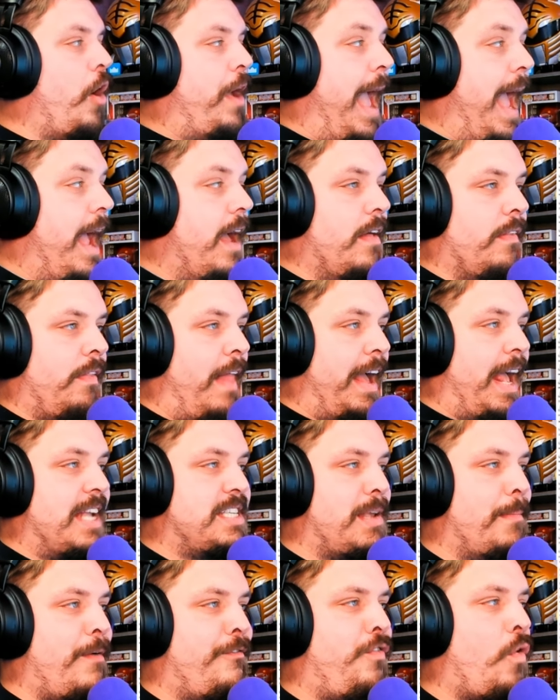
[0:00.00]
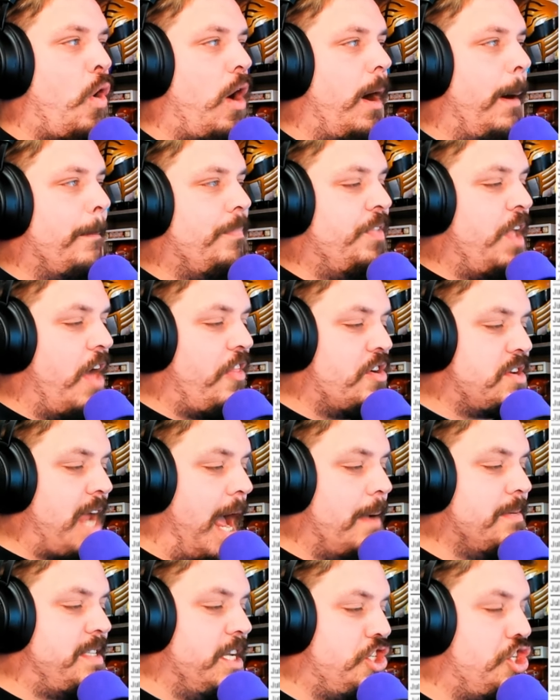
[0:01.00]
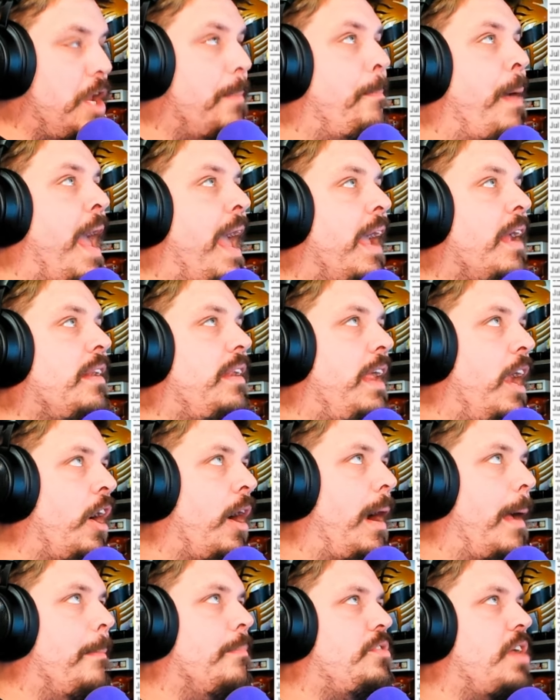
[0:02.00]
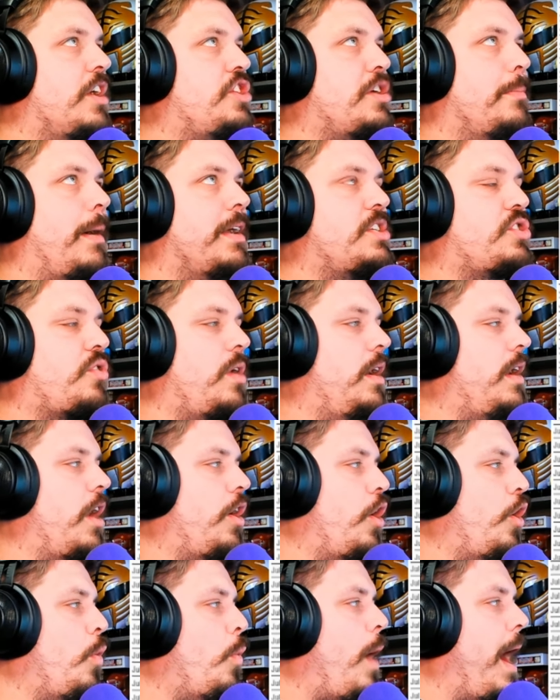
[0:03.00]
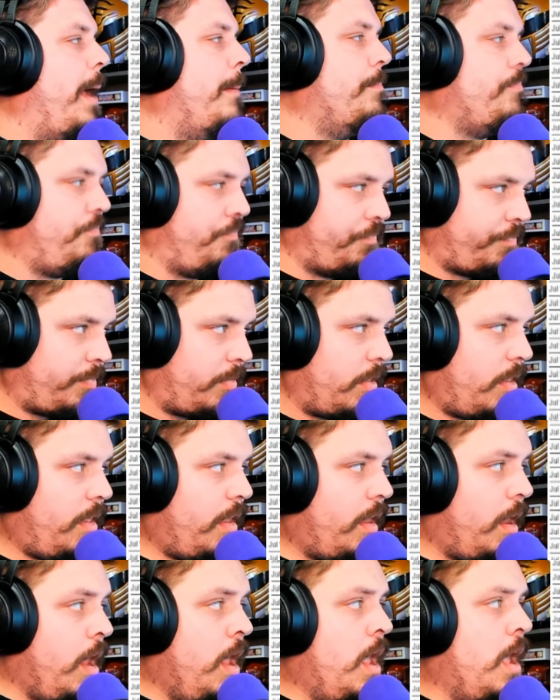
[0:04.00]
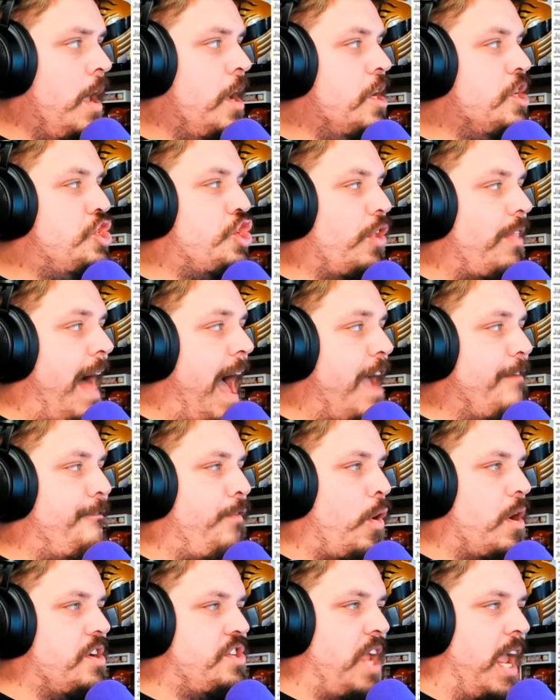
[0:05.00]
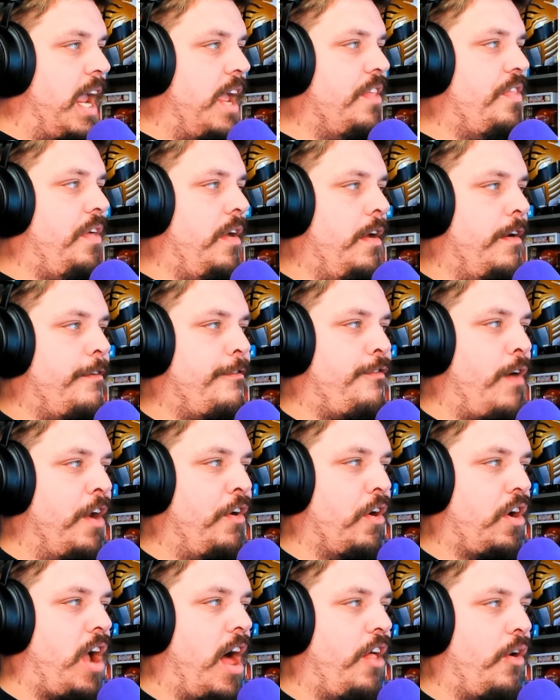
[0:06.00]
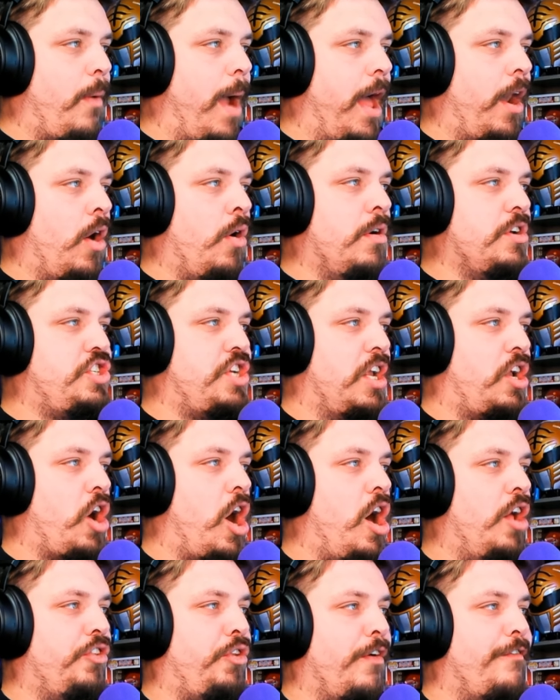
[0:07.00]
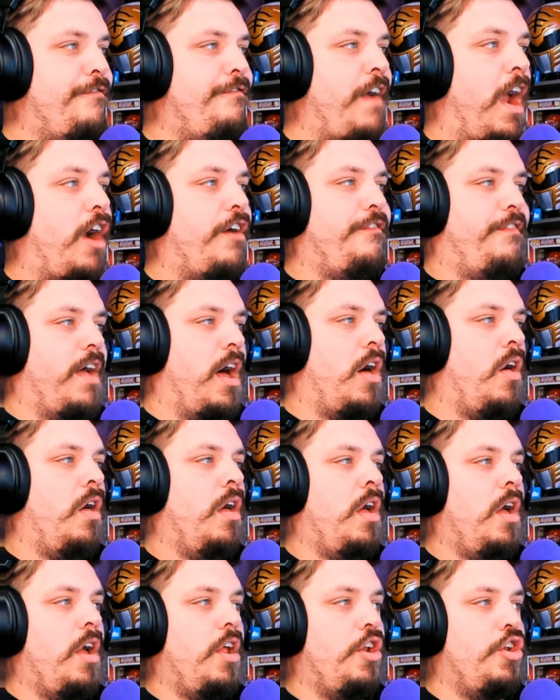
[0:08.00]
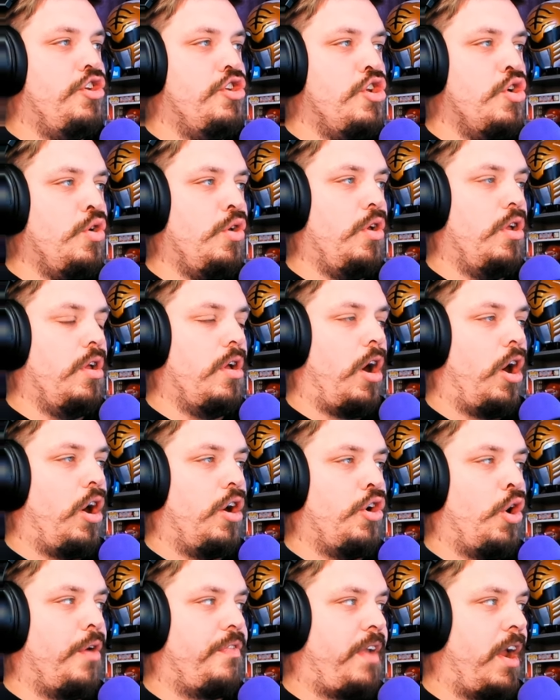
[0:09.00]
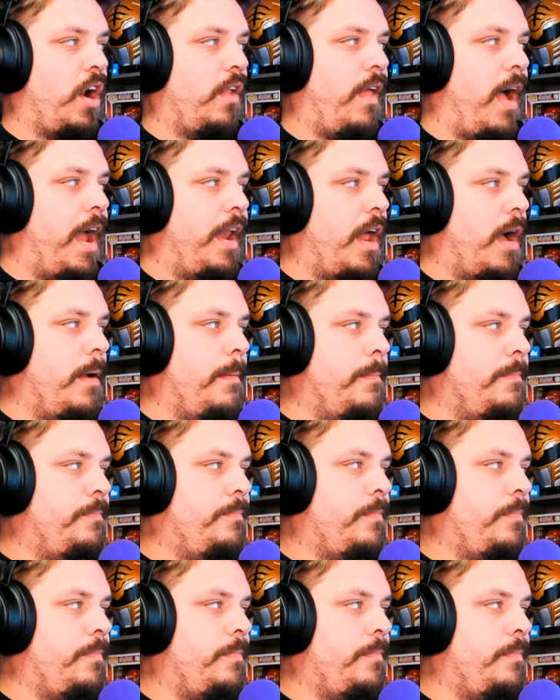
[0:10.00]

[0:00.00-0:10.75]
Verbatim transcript: okay, like I said before, the other times that she pinged here, I'm touching my screen, I don't know why. July 14th, Frederick, Colorado, she called to Fairville, New or North Carolina.